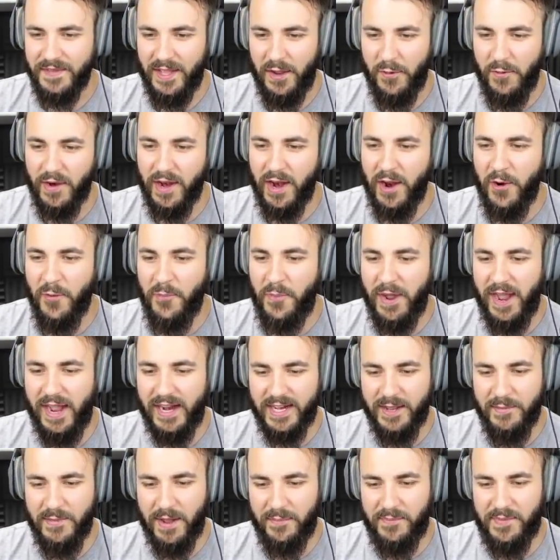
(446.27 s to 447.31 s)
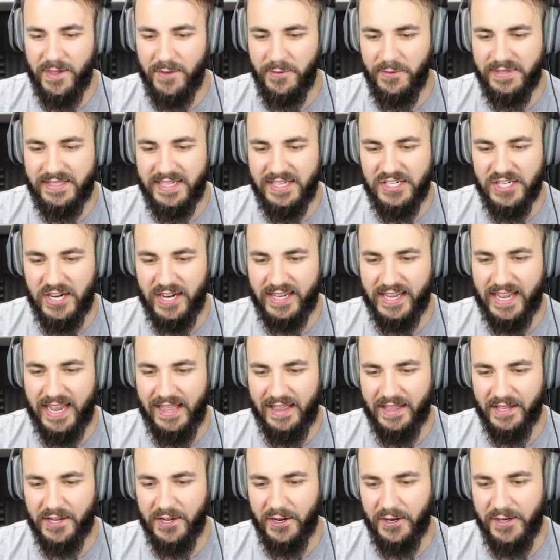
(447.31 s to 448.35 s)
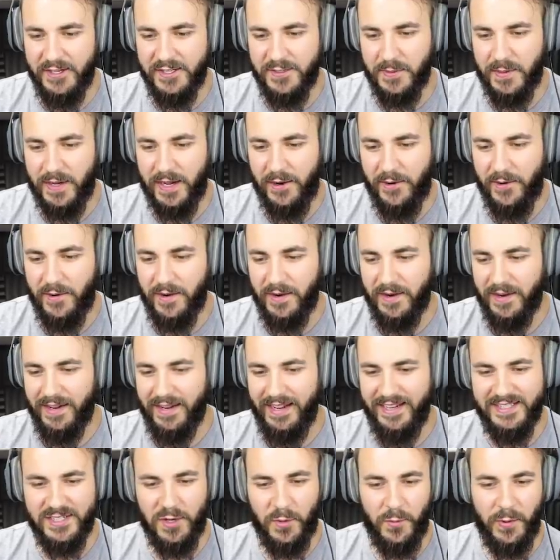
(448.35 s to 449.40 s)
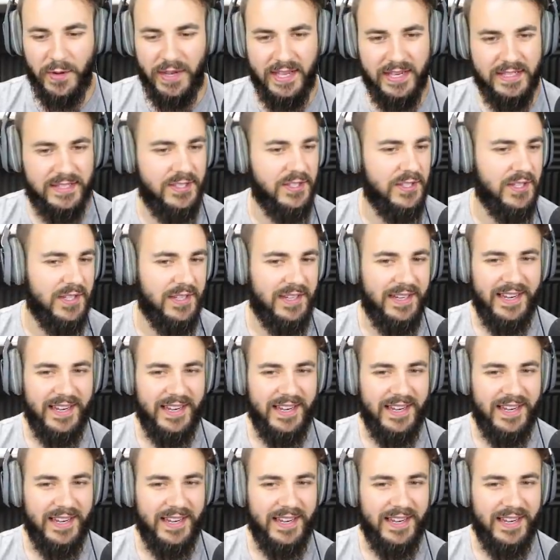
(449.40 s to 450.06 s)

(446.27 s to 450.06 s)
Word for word: And we're going to park him up here with DJ Calico as well. He's a weird dude.